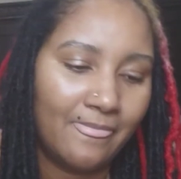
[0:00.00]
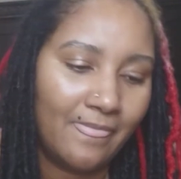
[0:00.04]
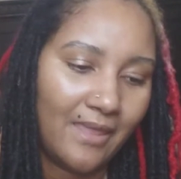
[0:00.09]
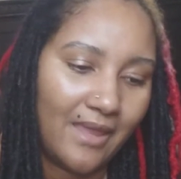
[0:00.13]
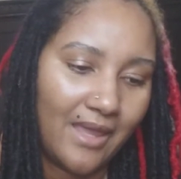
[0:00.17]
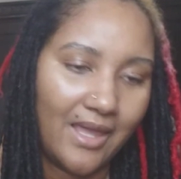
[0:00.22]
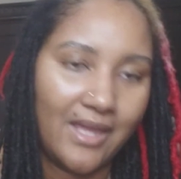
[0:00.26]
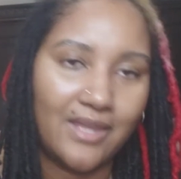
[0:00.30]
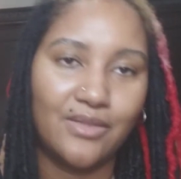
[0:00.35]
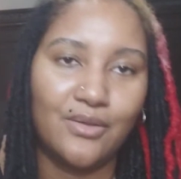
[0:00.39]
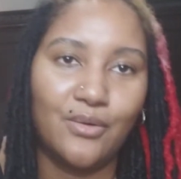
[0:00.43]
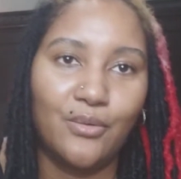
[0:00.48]

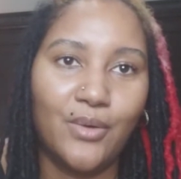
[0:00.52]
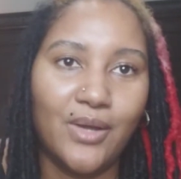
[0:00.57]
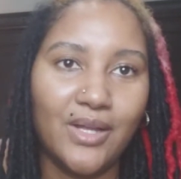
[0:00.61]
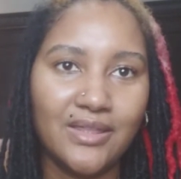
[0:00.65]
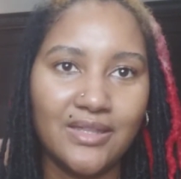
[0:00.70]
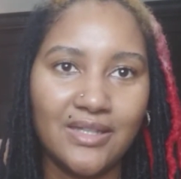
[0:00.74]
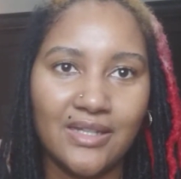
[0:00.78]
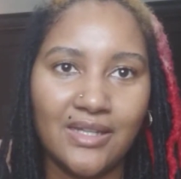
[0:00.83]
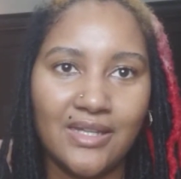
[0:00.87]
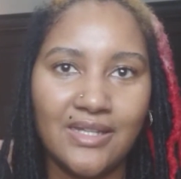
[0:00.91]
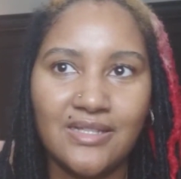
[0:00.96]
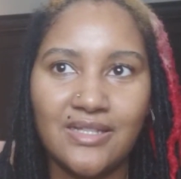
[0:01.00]
and the way
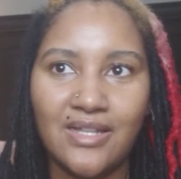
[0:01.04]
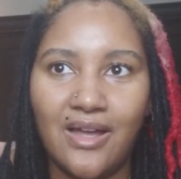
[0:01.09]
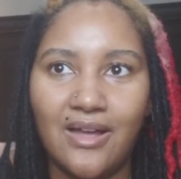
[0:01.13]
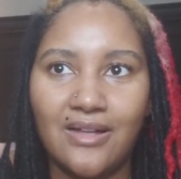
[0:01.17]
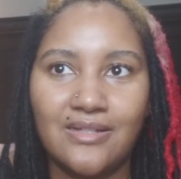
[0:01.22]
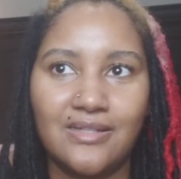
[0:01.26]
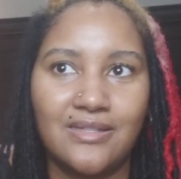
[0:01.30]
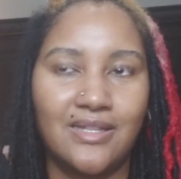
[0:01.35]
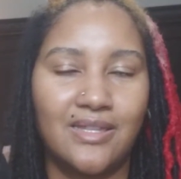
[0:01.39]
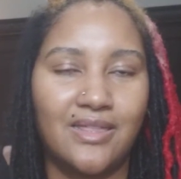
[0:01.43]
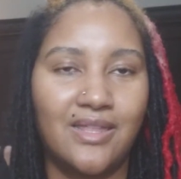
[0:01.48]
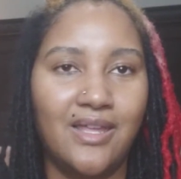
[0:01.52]
that he talks
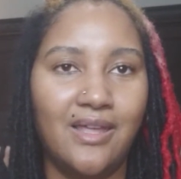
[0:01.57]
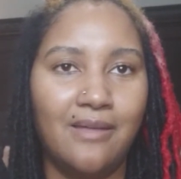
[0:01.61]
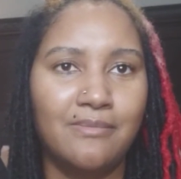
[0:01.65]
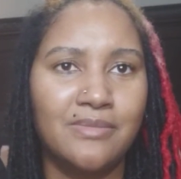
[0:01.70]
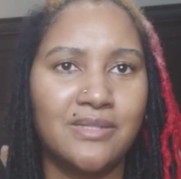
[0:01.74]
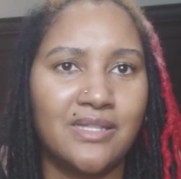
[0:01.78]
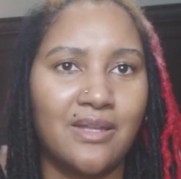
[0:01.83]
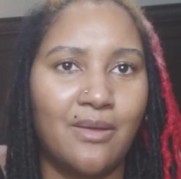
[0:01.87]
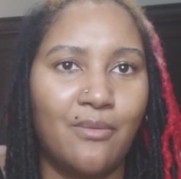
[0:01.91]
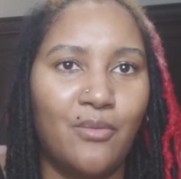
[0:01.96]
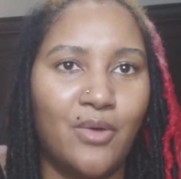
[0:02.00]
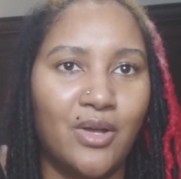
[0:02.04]
to them.
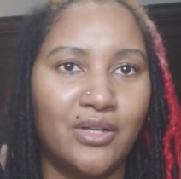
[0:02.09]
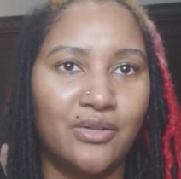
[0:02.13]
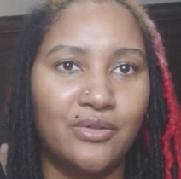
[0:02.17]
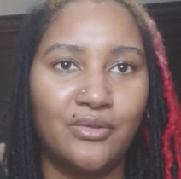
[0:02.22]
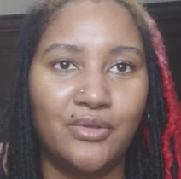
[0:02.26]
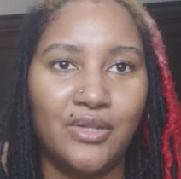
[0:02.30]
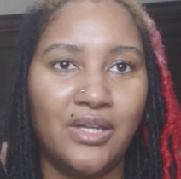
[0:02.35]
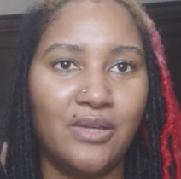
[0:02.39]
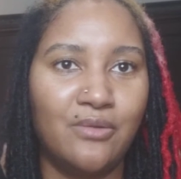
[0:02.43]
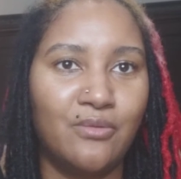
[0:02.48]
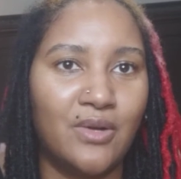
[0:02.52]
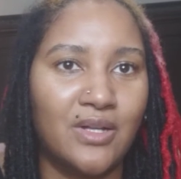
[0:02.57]
Someone who
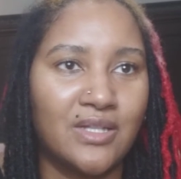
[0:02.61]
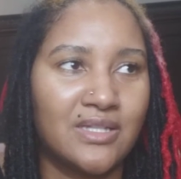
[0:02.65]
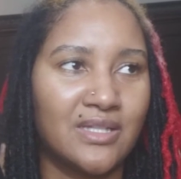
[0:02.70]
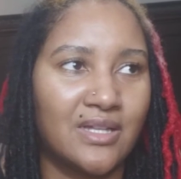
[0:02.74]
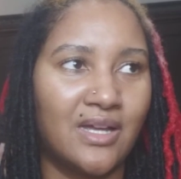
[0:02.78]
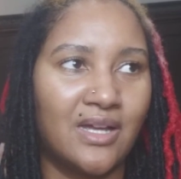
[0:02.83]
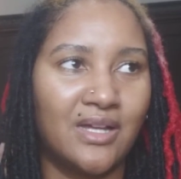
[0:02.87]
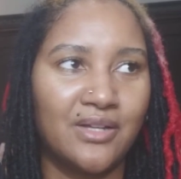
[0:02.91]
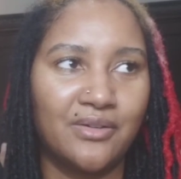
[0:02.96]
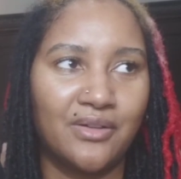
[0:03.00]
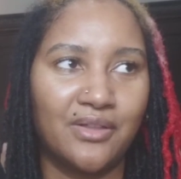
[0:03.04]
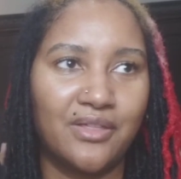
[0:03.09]
he wants
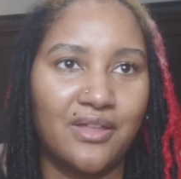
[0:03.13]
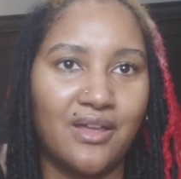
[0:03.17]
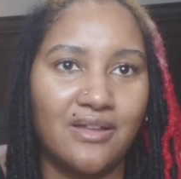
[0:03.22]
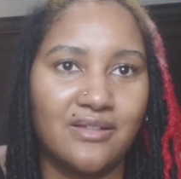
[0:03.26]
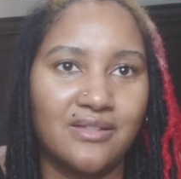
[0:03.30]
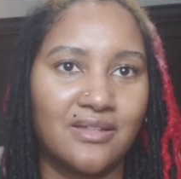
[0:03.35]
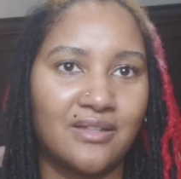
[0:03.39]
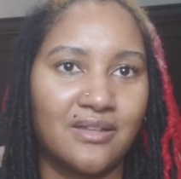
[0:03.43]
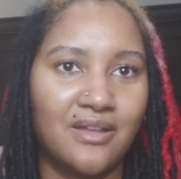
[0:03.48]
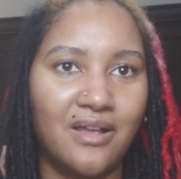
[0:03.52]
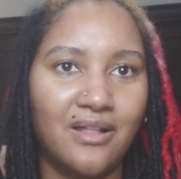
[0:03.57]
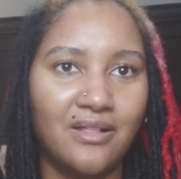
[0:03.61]

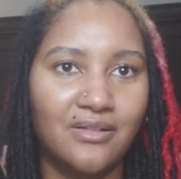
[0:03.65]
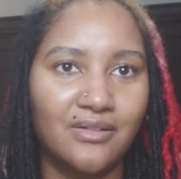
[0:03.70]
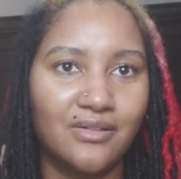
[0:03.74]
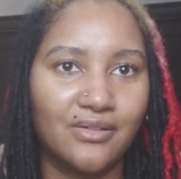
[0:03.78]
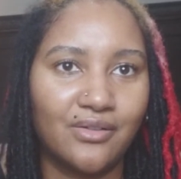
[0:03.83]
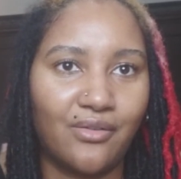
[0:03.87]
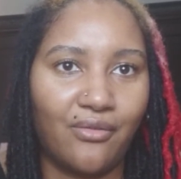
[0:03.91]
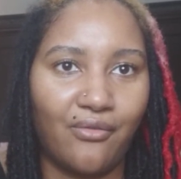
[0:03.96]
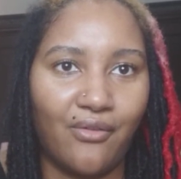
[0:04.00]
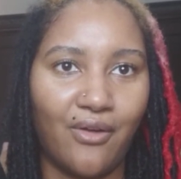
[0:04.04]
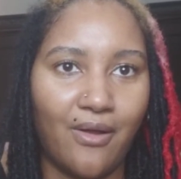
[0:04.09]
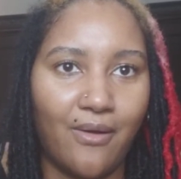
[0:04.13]
$100,000
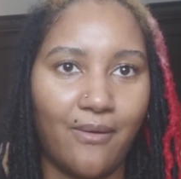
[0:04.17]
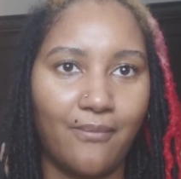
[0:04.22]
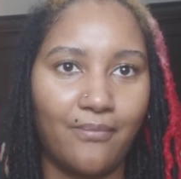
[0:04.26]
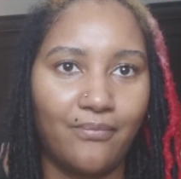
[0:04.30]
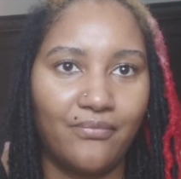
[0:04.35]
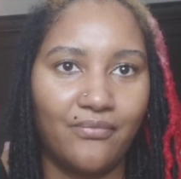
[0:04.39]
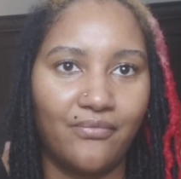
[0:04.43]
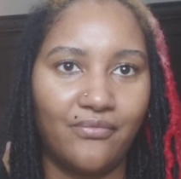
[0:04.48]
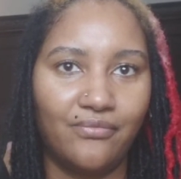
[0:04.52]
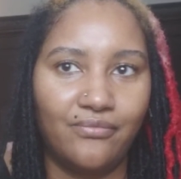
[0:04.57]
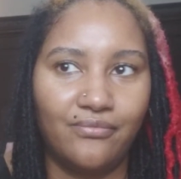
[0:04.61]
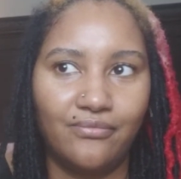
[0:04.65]
from,
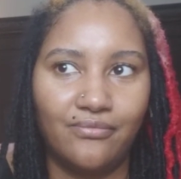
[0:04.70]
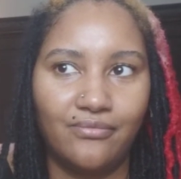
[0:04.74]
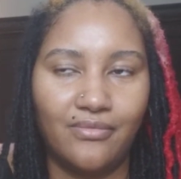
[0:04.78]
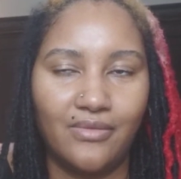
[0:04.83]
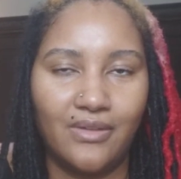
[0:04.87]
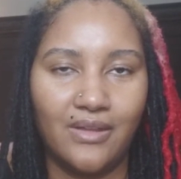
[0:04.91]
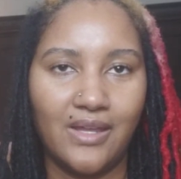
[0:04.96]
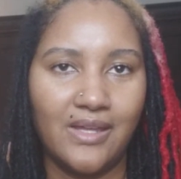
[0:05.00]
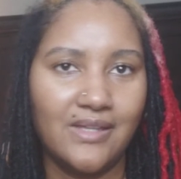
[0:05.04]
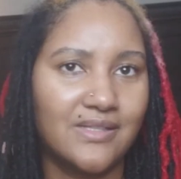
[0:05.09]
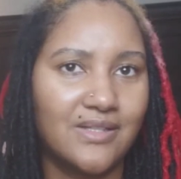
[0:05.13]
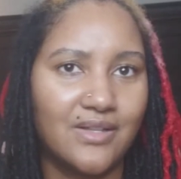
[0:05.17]

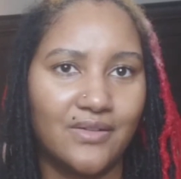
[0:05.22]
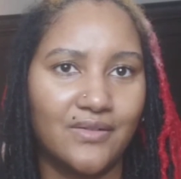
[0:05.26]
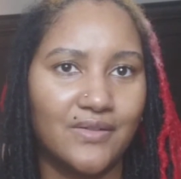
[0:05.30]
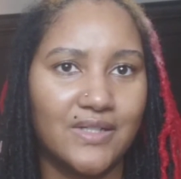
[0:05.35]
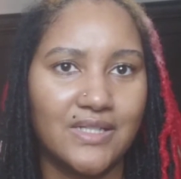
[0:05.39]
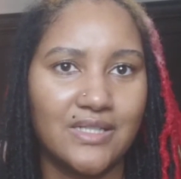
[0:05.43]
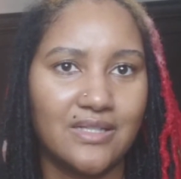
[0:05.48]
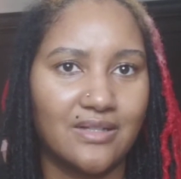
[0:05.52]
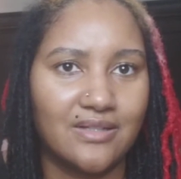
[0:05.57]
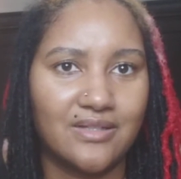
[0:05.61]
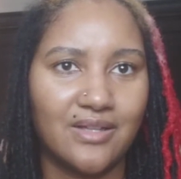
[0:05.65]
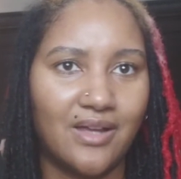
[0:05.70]
he's going
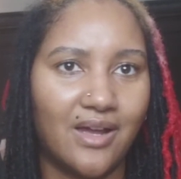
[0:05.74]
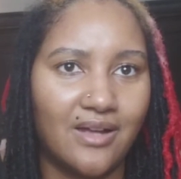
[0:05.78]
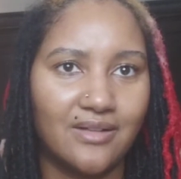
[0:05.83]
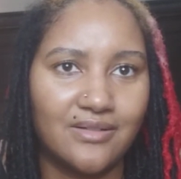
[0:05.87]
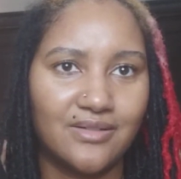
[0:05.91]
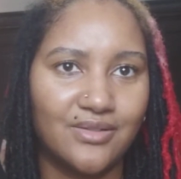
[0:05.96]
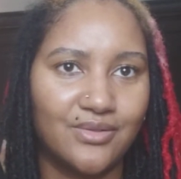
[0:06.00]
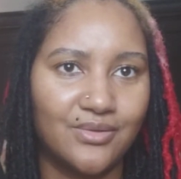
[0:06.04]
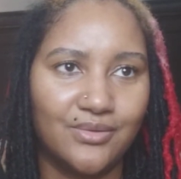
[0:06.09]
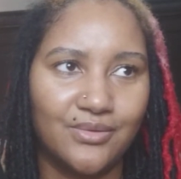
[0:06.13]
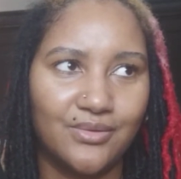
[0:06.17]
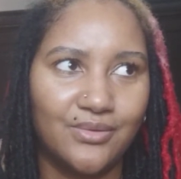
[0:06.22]
to talk
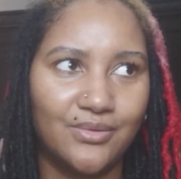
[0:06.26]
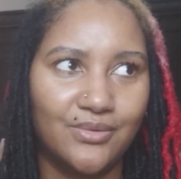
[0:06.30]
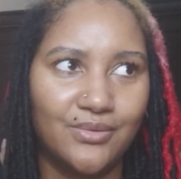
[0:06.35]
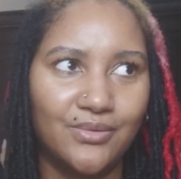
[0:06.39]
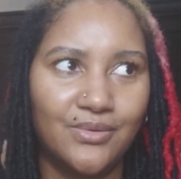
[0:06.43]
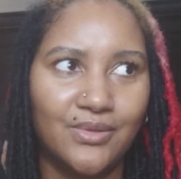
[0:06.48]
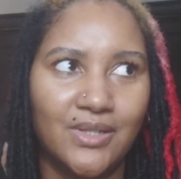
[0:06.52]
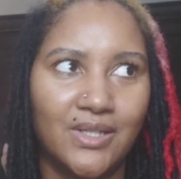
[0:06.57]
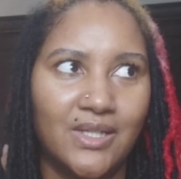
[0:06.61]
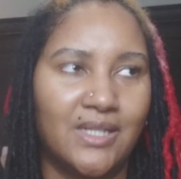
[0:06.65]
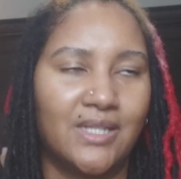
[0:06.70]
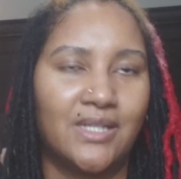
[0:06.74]
to
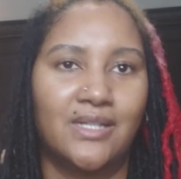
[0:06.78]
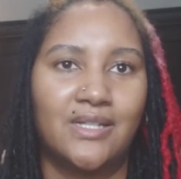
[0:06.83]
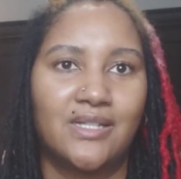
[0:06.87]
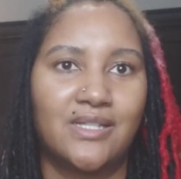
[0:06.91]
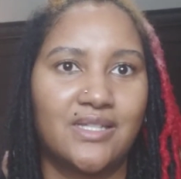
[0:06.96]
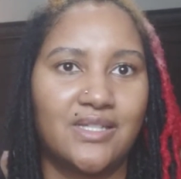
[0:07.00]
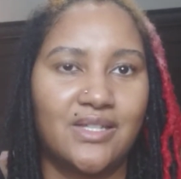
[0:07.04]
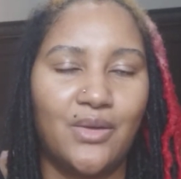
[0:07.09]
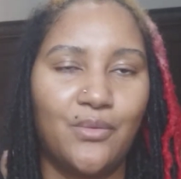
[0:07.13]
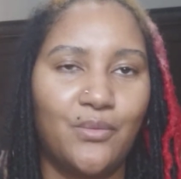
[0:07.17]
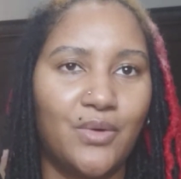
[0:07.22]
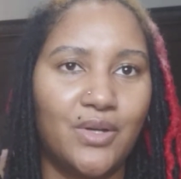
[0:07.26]

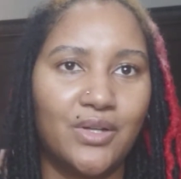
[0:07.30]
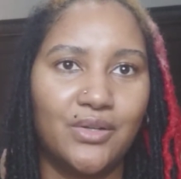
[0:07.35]
someone